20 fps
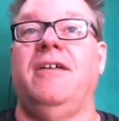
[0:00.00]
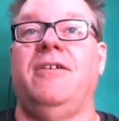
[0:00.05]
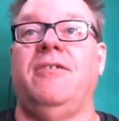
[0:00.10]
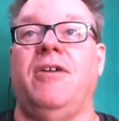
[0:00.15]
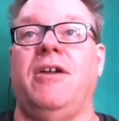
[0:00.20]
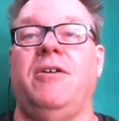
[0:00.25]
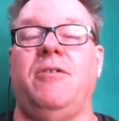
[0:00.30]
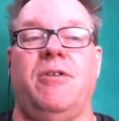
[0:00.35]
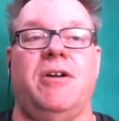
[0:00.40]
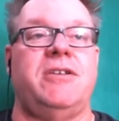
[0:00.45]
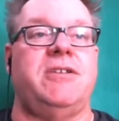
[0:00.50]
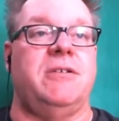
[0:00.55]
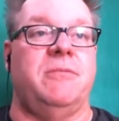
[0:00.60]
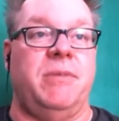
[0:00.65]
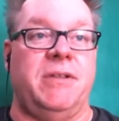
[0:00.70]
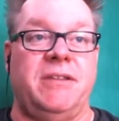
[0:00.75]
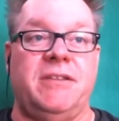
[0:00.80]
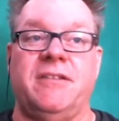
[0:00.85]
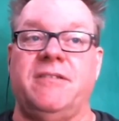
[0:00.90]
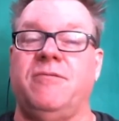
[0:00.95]
Great question,
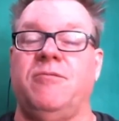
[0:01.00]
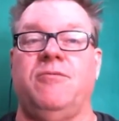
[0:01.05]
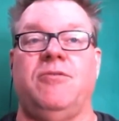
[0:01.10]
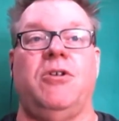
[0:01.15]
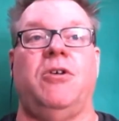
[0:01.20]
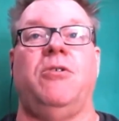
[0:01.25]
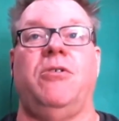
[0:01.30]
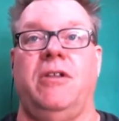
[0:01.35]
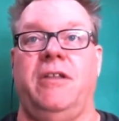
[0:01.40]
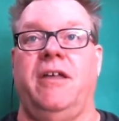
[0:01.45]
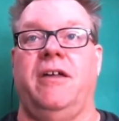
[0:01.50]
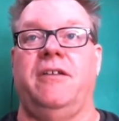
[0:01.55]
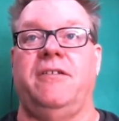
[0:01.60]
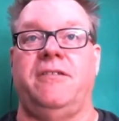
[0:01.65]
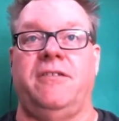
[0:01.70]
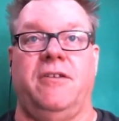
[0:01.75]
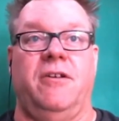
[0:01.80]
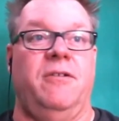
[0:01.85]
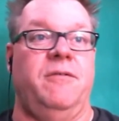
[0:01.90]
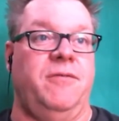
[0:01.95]
but this totally out of
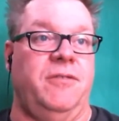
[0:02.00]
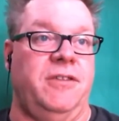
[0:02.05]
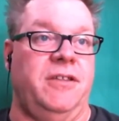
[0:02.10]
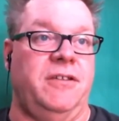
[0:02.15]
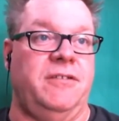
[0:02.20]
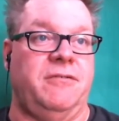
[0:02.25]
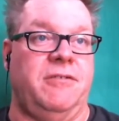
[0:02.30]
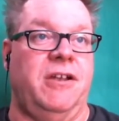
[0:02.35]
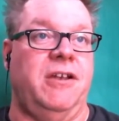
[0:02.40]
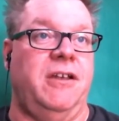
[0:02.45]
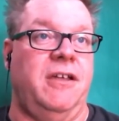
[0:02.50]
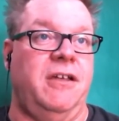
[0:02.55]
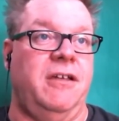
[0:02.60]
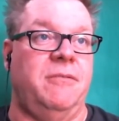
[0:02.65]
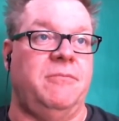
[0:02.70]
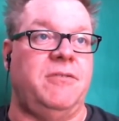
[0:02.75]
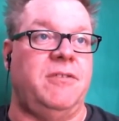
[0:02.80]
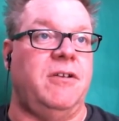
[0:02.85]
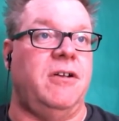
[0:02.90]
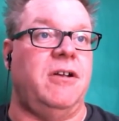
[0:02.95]
scope for this right now.
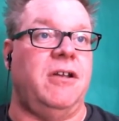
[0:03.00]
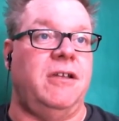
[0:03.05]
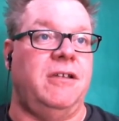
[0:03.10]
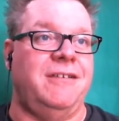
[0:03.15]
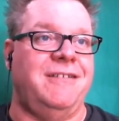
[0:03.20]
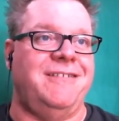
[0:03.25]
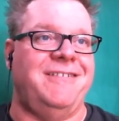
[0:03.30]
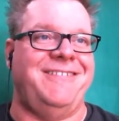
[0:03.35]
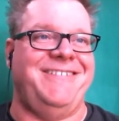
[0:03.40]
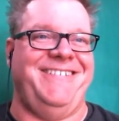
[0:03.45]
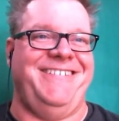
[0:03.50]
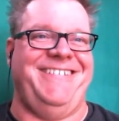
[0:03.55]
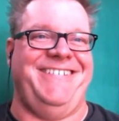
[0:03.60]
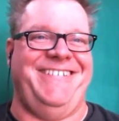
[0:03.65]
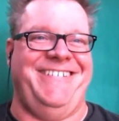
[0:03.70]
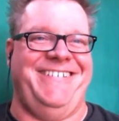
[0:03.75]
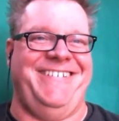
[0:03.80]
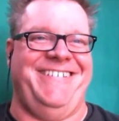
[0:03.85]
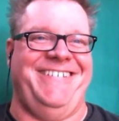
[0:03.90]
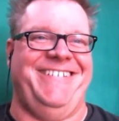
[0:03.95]
I'm sorry.
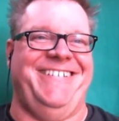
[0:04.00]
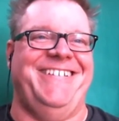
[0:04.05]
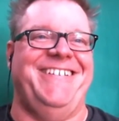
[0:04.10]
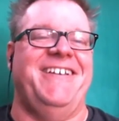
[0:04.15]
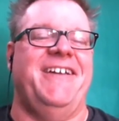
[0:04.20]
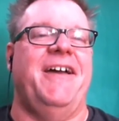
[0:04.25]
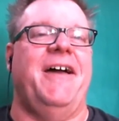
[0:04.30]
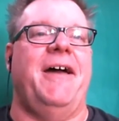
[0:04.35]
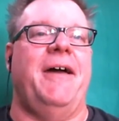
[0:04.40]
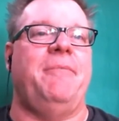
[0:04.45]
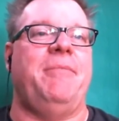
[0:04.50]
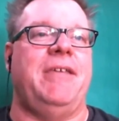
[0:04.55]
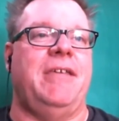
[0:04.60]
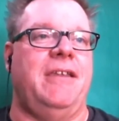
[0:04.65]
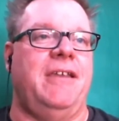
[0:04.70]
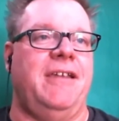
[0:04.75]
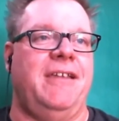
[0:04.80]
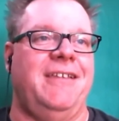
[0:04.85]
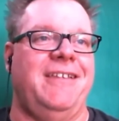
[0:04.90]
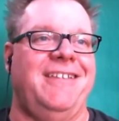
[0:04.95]
I'm
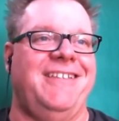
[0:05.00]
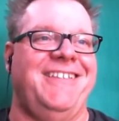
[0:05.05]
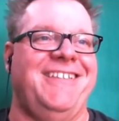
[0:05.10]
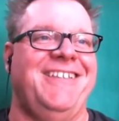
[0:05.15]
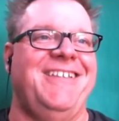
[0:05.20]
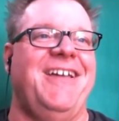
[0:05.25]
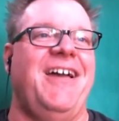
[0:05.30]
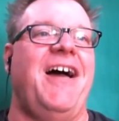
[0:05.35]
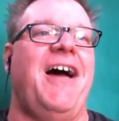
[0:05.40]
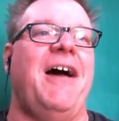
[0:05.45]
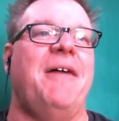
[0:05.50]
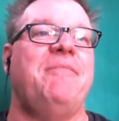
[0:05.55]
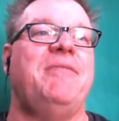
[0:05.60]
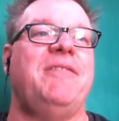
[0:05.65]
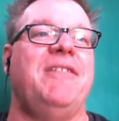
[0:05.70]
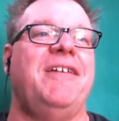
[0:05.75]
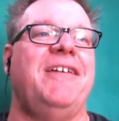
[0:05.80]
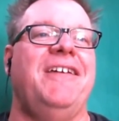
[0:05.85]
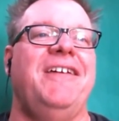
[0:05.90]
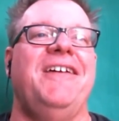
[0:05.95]
kidding. I'm,
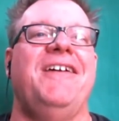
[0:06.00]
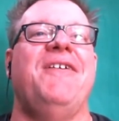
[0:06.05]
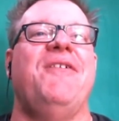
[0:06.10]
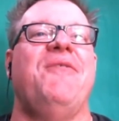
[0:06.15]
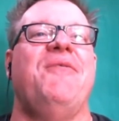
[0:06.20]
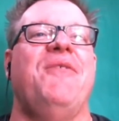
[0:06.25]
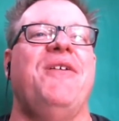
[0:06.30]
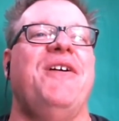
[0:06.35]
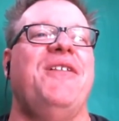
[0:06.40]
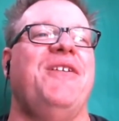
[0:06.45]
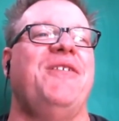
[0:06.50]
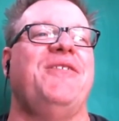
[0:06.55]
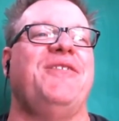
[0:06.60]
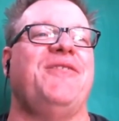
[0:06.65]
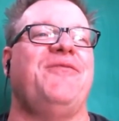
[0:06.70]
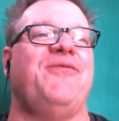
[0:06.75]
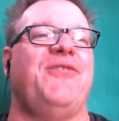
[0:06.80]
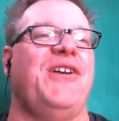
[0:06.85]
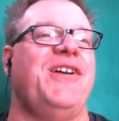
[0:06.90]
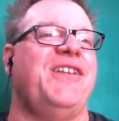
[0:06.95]
there's
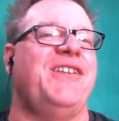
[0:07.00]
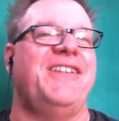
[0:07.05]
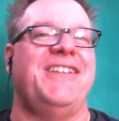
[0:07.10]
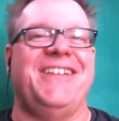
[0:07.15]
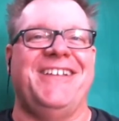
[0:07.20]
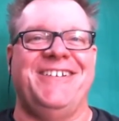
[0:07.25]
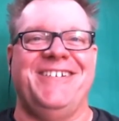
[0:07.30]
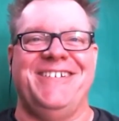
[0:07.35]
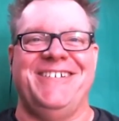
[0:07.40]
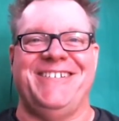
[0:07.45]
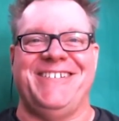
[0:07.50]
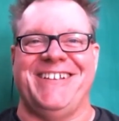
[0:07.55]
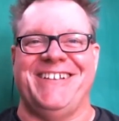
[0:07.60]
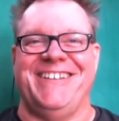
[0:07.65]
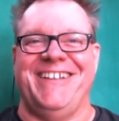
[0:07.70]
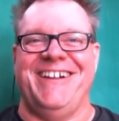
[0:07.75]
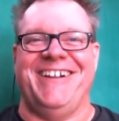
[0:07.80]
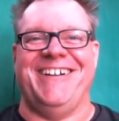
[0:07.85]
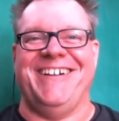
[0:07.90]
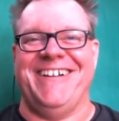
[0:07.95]
a friend who's in
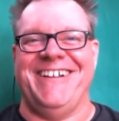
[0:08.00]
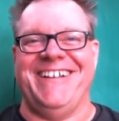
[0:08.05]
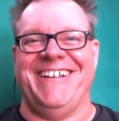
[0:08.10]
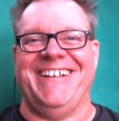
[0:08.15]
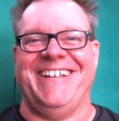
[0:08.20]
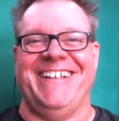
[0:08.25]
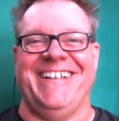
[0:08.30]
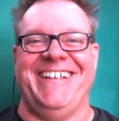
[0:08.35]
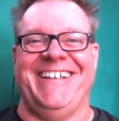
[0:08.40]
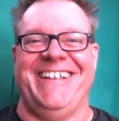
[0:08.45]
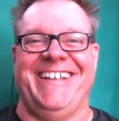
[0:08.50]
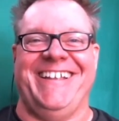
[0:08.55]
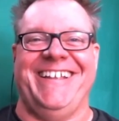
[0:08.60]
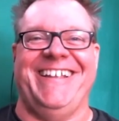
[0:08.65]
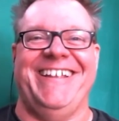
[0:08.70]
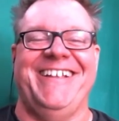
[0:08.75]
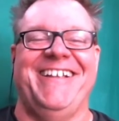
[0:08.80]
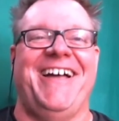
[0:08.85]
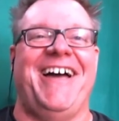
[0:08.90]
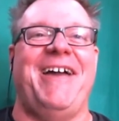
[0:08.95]
there.
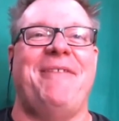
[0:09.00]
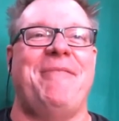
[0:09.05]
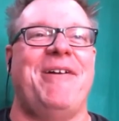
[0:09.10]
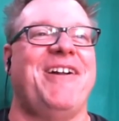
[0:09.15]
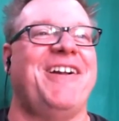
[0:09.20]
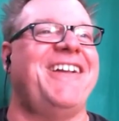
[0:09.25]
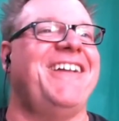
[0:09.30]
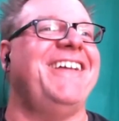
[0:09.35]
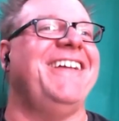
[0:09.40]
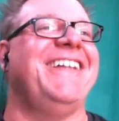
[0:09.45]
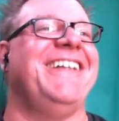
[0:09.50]
Hi, Mark.